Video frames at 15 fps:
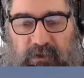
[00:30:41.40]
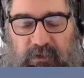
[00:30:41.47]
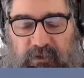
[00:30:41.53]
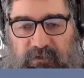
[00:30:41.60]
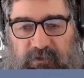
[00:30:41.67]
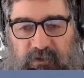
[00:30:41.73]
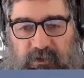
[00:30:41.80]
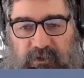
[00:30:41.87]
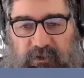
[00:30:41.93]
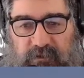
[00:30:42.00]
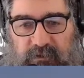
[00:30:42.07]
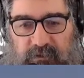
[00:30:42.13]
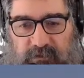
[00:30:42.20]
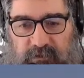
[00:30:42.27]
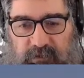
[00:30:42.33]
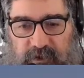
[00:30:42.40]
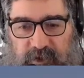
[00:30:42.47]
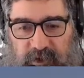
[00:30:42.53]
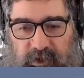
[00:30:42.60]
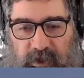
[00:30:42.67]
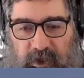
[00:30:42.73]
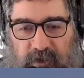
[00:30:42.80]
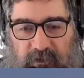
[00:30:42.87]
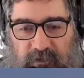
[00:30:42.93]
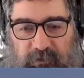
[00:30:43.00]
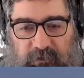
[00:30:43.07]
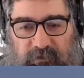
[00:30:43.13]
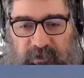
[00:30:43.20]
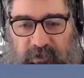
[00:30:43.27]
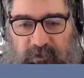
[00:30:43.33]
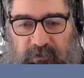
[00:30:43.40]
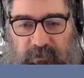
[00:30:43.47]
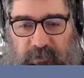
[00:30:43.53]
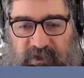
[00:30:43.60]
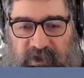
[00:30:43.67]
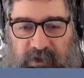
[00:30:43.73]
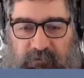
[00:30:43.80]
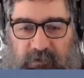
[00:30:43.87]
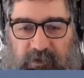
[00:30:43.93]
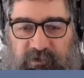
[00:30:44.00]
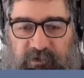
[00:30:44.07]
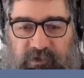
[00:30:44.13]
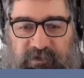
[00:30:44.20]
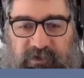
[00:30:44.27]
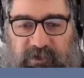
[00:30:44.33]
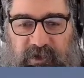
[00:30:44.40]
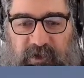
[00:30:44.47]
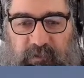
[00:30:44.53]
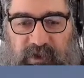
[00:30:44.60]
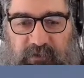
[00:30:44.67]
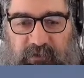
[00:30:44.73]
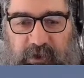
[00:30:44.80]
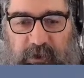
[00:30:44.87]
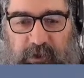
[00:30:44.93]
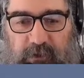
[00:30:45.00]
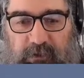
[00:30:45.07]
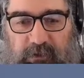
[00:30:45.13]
See? You can do shadows without ray tracing. How about that?